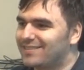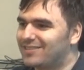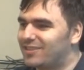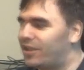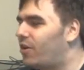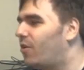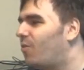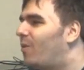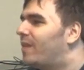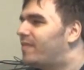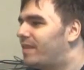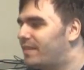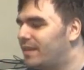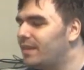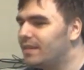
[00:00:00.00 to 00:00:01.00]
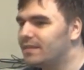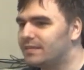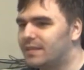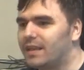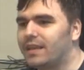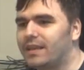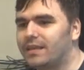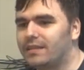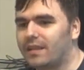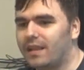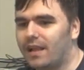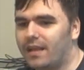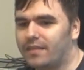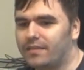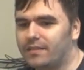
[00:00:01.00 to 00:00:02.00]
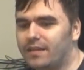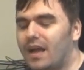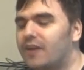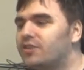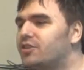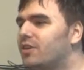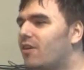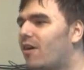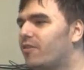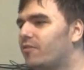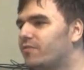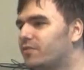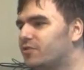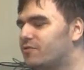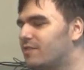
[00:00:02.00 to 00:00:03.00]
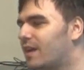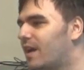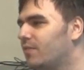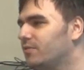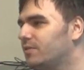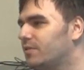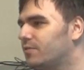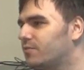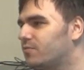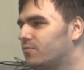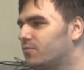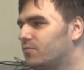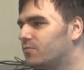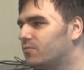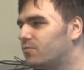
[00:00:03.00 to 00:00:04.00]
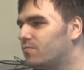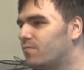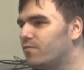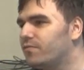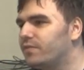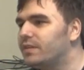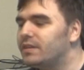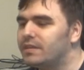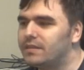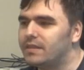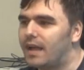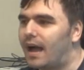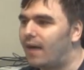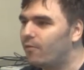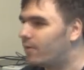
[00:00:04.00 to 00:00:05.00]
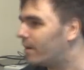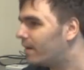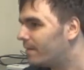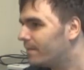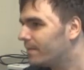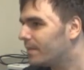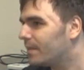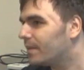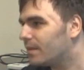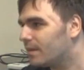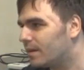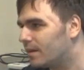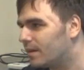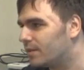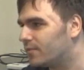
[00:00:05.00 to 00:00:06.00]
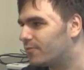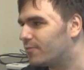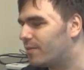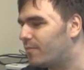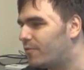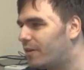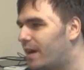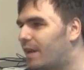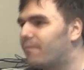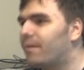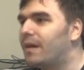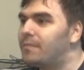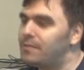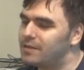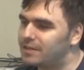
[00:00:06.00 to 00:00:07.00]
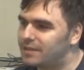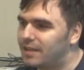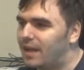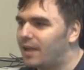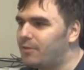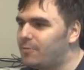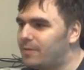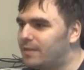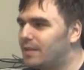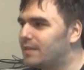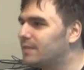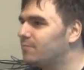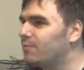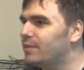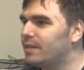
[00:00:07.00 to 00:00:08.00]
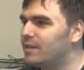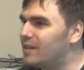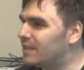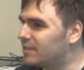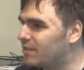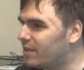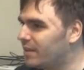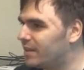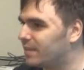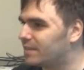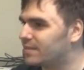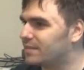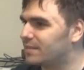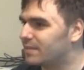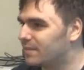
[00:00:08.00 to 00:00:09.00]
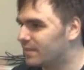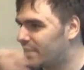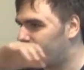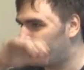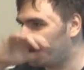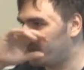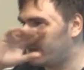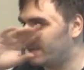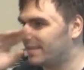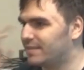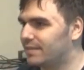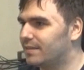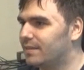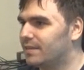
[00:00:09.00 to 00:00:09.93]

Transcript: So what they did is they got the National Audiovisual Council to move the hour to a more unpopular time, and that's when they lost audience and ratings.